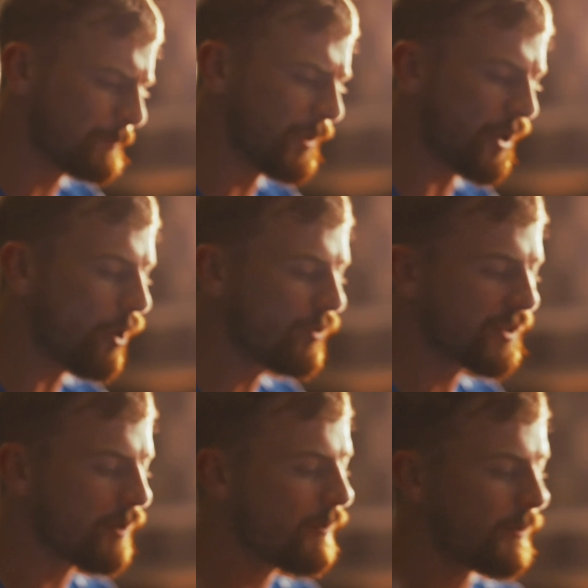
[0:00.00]
But all in
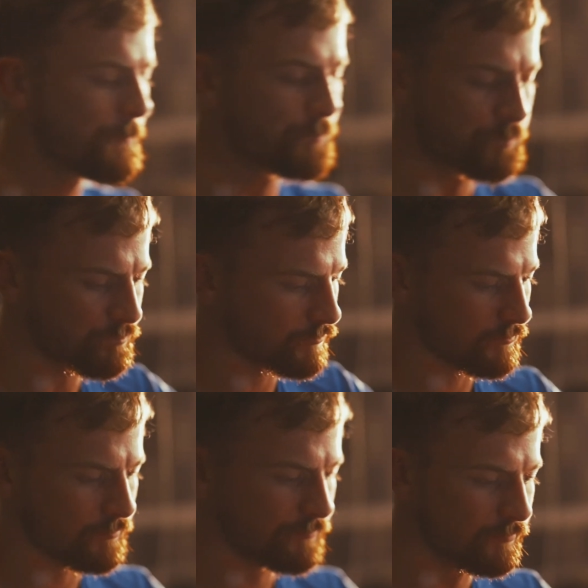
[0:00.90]
all,
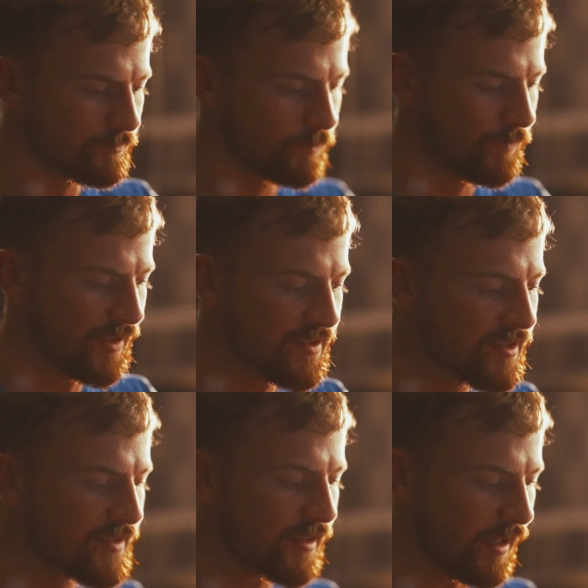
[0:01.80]
this
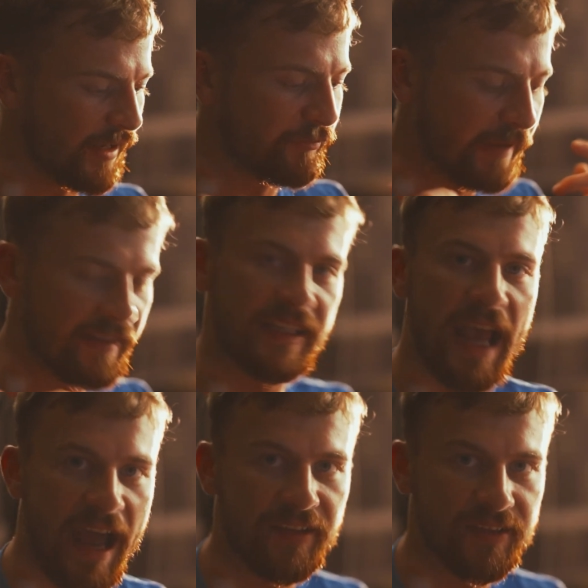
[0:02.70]
is a
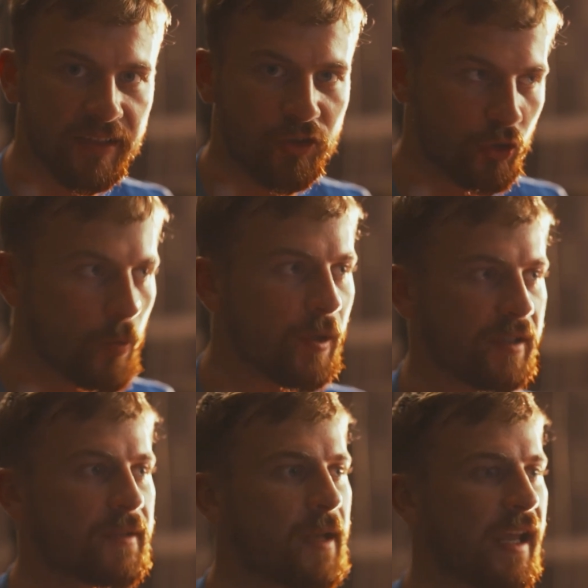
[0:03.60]
fantastic
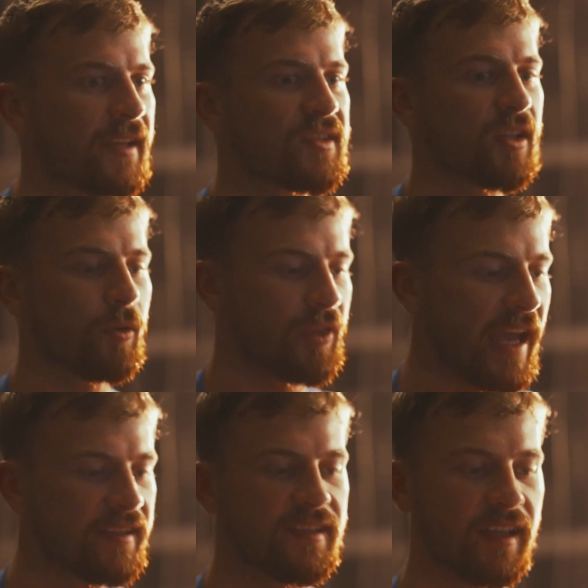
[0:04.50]
short. And so
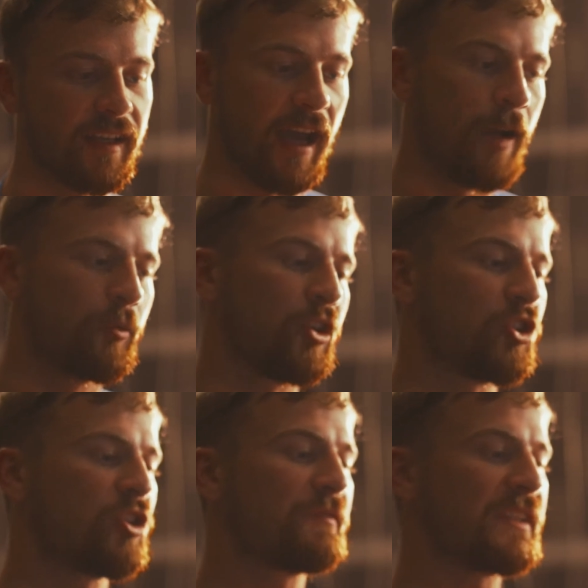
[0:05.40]
that said, I want to
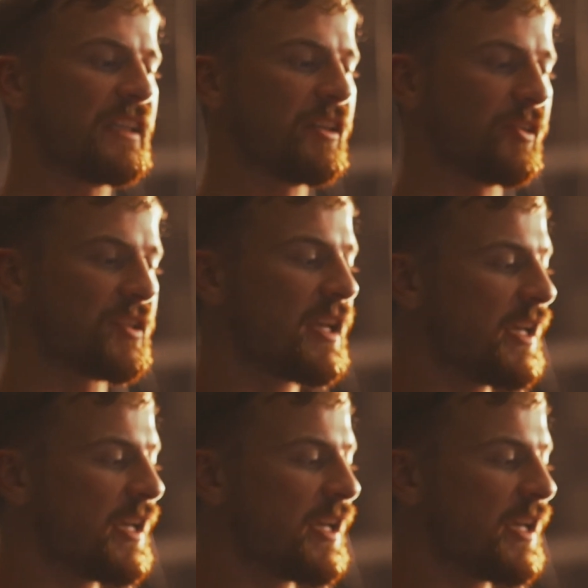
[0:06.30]
shift gears